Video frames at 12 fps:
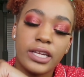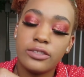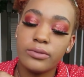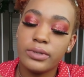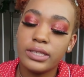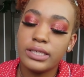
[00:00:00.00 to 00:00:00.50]

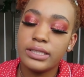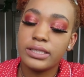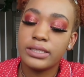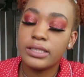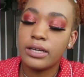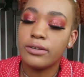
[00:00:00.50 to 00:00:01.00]
it's really
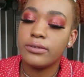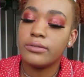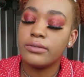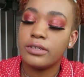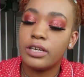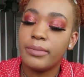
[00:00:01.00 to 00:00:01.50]

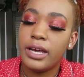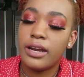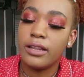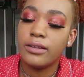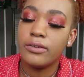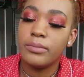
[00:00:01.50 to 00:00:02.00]
subtle. I'm gonna add
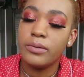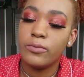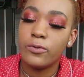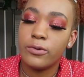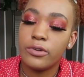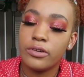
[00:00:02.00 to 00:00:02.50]
a little bit
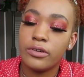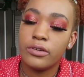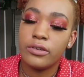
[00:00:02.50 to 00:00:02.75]
more.